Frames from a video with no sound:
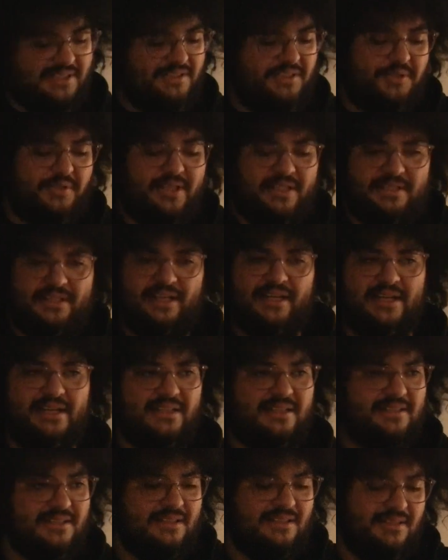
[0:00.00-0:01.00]
he joined. Like
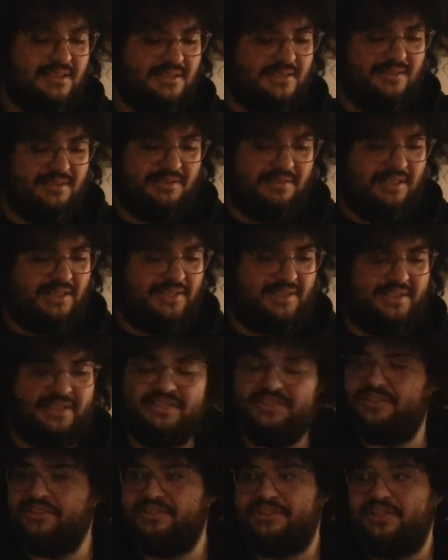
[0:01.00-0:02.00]

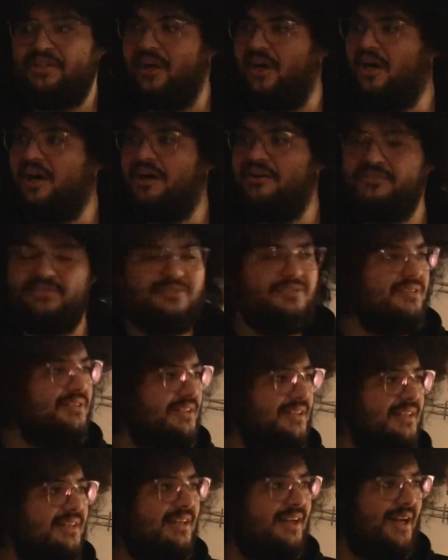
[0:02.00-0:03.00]
things just took off. Oh
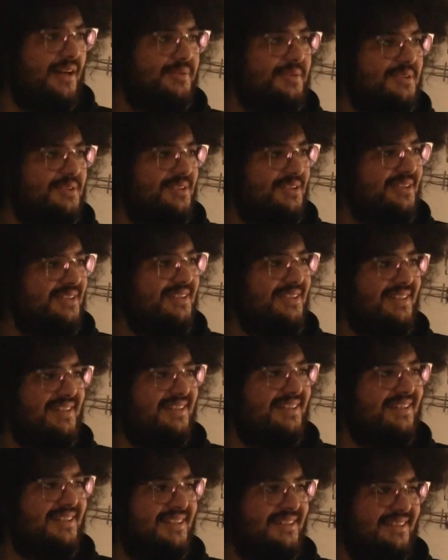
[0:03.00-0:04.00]
yeah, yeah we, just, like, we,
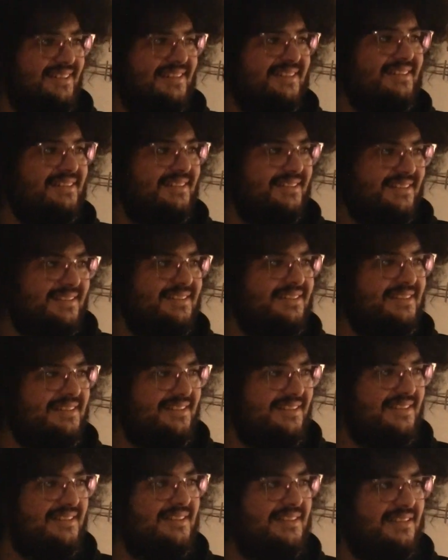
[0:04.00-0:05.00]
we basically were writing
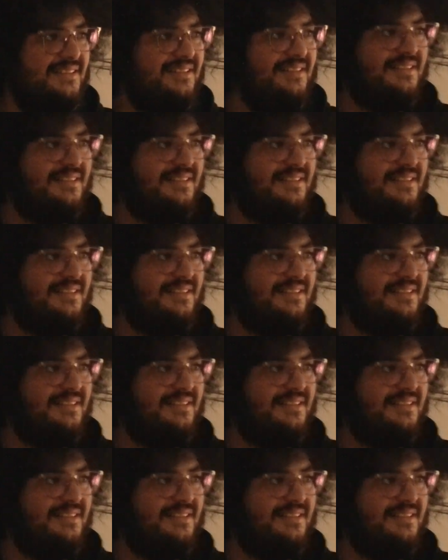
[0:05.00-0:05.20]
songs